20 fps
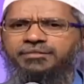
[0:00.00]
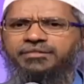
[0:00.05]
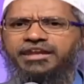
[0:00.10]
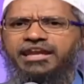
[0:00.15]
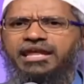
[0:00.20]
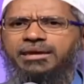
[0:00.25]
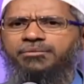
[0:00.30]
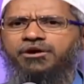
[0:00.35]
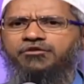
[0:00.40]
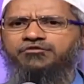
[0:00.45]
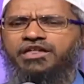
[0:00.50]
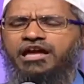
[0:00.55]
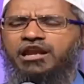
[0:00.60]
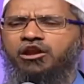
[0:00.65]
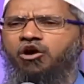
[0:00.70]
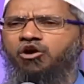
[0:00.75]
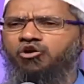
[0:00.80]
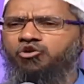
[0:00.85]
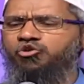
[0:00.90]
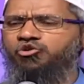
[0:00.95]
in the name of thy
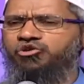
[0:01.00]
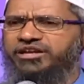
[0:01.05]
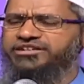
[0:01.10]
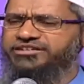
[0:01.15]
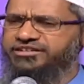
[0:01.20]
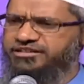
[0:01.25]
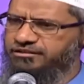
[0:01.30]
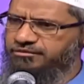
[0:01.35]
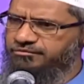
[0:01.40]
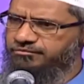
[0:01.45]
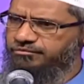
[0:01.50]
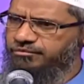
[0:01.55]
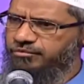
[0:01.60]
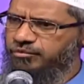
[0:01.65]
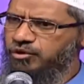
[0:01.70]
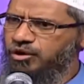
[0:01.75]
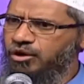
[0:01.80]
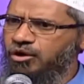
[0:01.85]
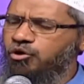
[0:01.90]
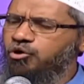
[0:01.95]
Lord who created.
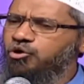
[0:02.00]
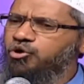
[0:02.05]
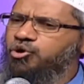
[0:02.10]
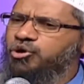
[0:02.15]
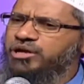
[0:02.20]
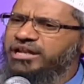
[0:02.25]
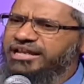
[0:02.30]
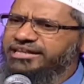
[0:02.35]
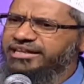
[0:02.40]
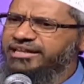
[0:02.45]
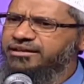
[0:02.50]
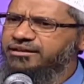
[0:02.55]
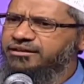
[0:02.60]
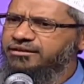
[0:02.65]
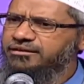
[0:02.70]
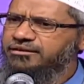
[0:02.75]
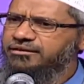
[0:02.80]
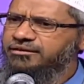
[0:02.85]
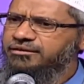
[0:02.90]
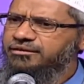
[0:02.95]
Who created
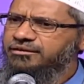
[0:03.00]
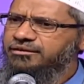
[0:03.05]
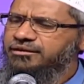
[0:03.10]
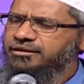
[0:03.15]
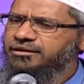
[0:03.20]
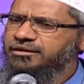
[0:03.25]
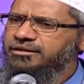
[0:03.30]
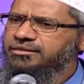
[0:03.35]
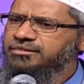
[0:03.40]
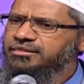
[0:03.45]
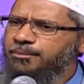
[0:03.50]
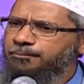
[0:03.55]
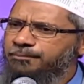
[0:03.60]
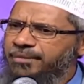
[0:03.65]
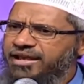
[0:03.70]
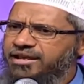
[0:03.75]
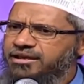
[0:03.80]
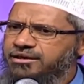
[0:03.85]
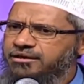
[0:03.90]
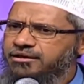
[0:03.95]
the
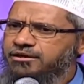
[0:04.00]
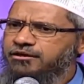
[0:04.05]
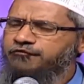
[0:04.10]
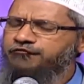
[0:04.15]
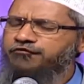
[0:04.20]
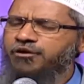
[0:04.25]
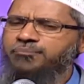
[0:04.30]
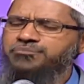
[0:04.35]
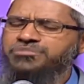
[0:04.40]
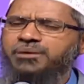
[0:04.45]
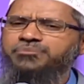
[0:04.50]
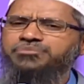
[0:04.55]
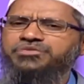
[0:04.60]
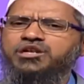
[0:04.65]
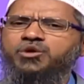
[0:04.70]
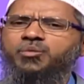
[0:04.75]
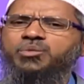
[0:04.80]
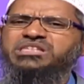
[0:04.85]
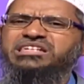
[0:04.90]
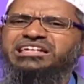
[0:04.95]
men from
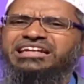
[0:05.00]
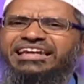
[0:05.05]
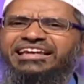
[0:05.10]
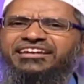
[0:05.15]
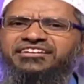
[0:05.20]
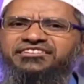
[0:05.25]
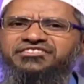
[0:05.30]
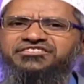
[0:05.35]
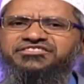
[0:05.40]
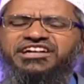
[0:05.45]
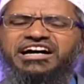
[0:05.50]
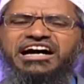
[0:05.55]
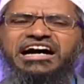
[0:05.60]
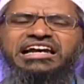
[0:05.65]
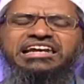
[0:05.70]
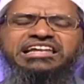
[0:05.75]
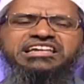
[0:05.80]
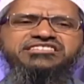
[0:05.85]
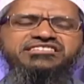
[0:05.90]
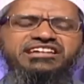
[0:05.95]
something which clings, a
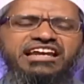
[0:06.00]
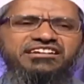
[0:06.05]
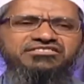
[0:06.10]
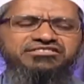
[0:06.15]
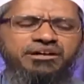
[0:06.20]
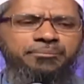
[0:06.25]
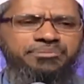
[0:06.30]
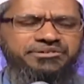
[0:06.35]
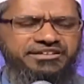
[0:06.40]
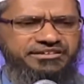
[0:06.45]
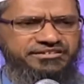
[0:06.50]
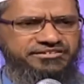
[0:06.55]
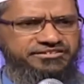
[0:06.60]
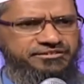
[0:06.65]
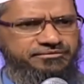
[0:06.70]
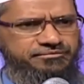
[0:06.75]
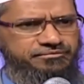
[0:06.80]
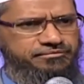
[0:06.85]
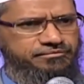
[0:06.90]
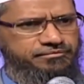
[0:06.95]
leech-like
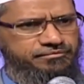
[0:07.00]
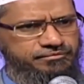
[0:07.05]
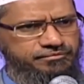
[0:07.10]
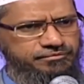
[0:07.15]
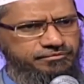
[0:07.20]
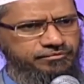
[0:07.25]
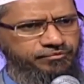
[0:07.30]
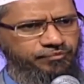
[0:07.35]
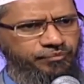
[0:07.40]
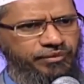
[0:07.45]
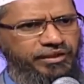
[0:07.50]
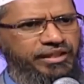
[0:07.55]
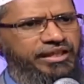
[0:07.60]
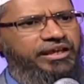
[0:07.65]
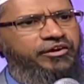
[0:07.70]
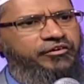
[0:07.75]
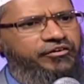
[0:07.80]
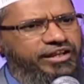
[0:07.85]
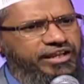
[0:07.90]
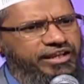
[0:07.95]
substance.
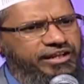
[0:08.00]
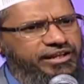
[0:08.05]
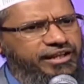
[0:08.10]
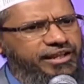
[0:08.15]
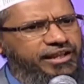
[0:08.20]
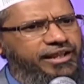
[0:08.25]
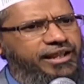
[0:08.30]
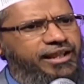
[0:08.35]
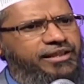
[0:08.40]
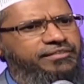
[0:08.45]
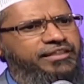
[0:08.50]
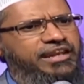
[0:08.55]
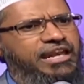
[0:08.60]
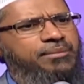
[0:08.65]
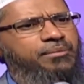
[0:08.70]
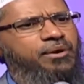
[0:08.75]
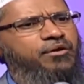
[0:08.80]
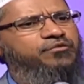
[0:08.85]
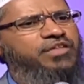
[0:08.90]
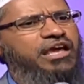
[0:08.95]
Read in the
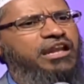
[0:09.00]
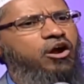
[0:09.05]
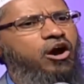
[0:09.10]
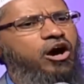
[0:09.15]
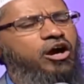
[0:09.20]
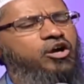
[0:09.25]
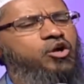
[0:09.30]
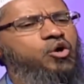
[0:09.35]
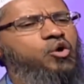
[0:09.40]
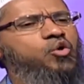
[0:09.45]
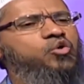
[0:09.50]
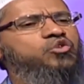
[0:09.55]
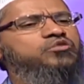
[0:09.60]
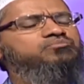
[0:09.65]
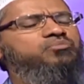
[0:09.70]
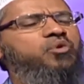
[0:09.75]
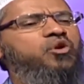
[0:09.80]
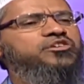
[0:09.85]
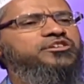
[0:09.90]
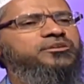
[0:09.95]
name of the Lord who's
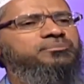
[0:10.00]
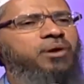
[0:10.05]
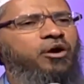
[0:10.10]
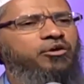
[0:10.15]
most